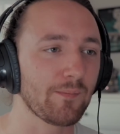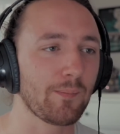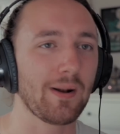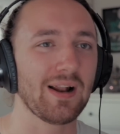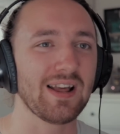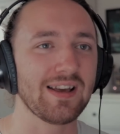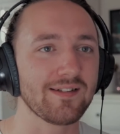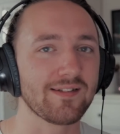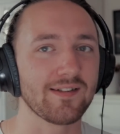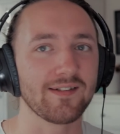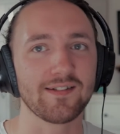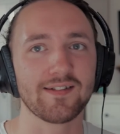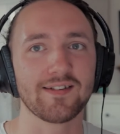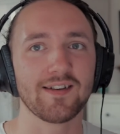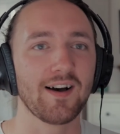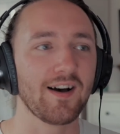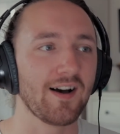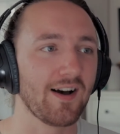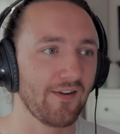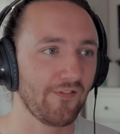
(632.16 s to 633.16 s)
please
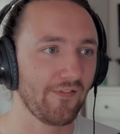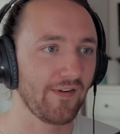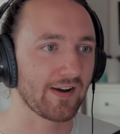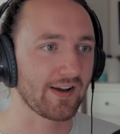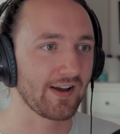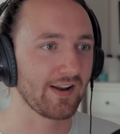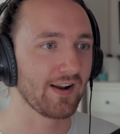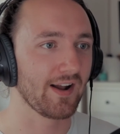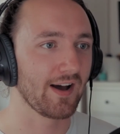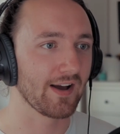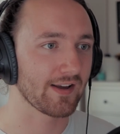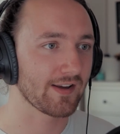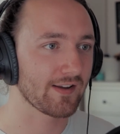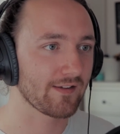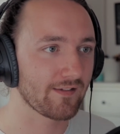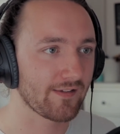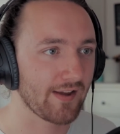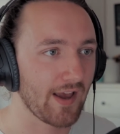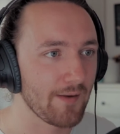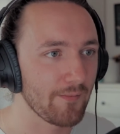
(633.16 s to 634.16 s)
insert a fucking
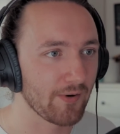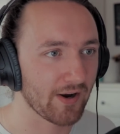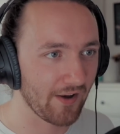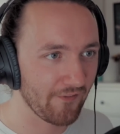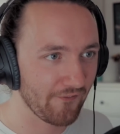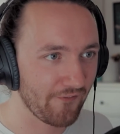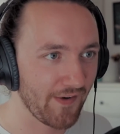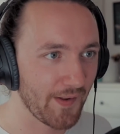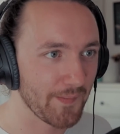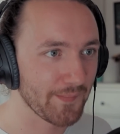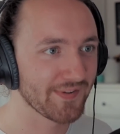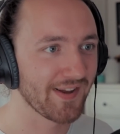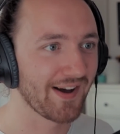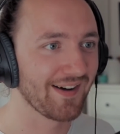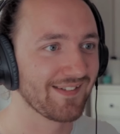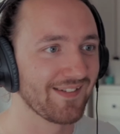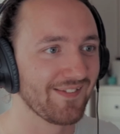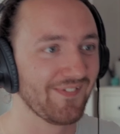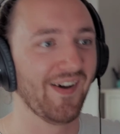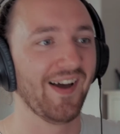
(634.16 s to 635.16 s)
like table getting flipped
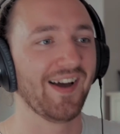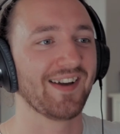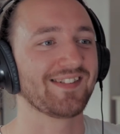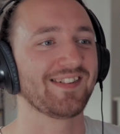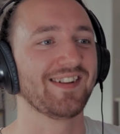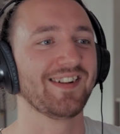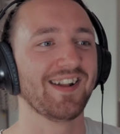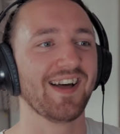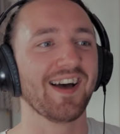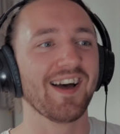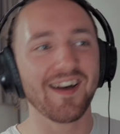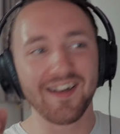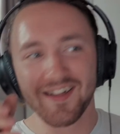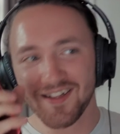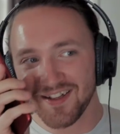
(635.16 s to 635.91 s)
sound effect in there.